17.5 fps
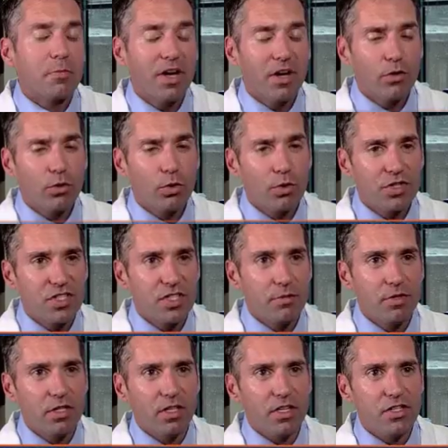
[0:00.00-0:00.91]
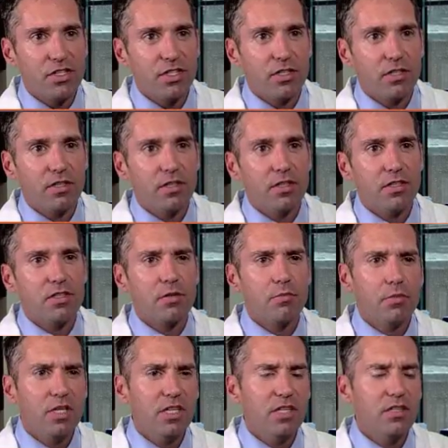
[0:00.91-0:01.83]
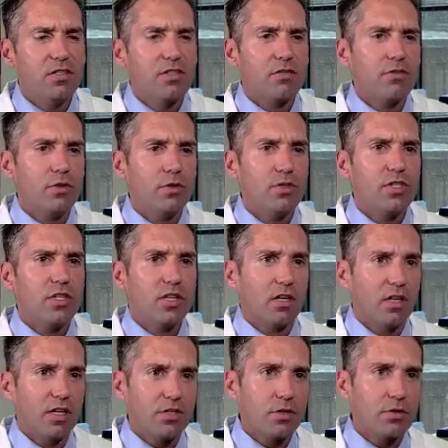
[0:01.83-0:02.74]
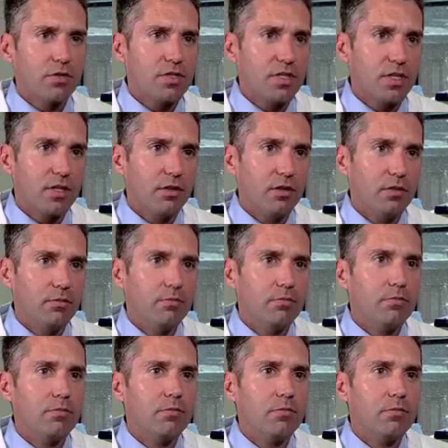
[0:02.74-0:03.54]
Spinal cord stimulation is a means of using an electrical signal